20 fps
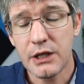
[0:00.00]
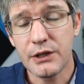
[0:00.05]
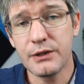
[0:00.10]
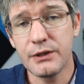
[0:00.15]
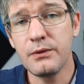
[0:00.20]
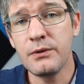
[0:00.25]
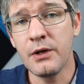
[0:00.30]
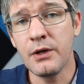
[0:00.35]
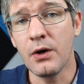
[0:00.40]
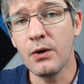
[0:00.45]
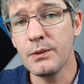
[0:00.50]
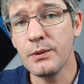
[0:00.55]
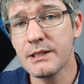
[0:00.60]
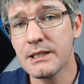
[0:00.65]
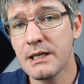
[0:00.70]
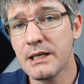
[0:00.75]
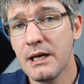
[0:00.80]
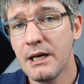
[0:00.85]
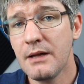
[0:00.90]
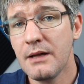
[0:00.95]
Do
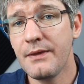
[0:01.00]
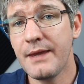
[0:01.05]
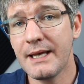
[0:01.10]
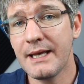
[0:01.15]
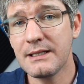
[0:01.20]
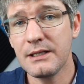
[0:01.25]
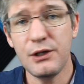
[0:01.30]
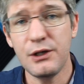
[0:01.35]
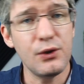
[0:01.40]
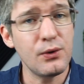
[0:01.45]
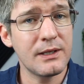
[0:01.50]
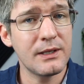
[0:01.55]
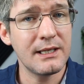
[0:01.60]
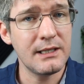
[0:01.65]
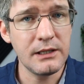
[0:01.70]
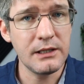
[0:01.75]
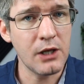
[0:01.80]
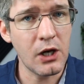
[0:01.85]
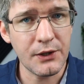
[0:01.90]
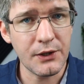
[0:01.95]
note that you
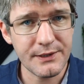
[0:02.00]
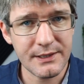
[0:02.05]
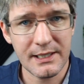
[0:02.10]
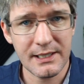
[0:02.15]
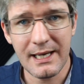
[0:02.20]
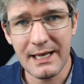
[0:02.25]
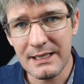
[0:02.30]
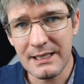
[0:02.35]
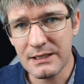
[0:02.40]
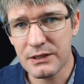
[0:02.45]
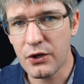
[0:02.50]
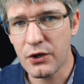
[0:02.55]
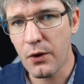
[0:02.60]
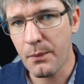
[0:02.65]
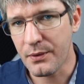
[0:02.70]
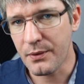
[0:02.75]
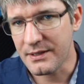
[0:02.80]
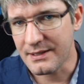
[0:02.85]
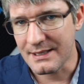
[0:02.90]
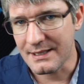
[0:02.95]
cannot
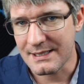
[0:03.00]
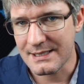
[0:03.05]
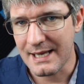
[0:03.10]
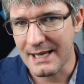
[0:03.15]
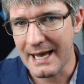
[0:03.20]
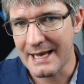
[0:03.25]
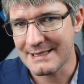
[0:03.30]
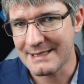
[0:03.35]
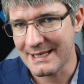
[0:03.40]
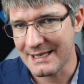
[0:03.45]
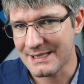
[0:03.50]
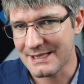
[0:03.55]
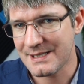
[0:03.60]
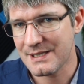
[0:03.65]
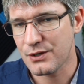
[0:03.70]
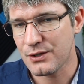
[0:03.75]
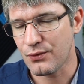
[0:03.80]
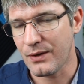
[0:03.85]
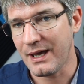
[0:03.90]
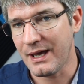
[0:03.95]
interpret this as a
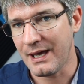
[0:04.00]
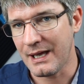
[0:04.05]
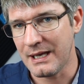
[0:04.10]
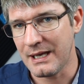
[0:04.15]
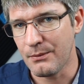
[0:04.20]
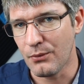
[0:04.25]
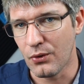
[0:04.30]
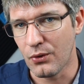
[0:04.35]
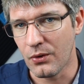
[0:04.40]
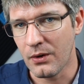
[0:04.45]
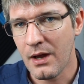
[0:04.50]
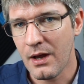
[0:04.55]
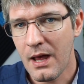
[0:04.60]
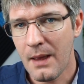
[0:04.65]
string anymore